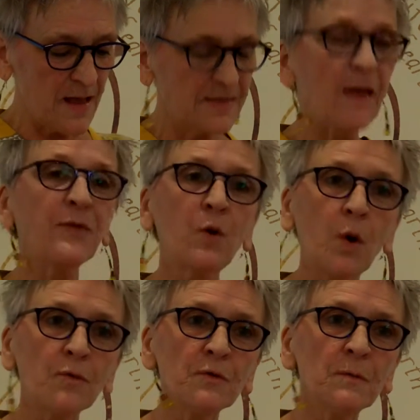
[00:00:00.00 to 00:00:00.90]
that the
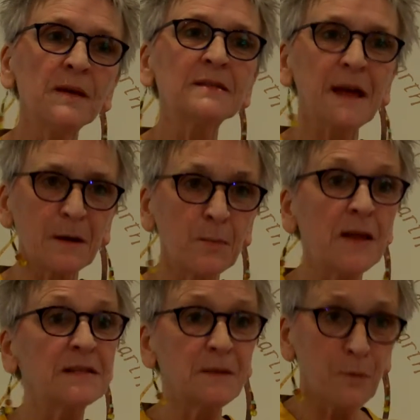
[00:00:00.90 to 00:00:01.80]
courtroom is like a
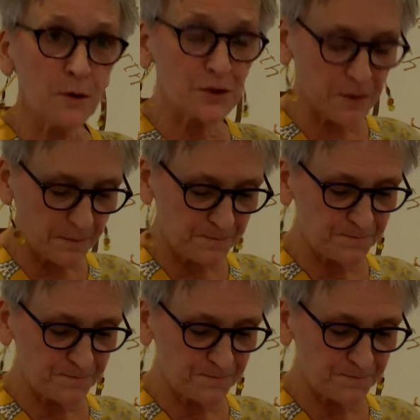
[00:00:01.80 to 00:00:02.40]
place of worship.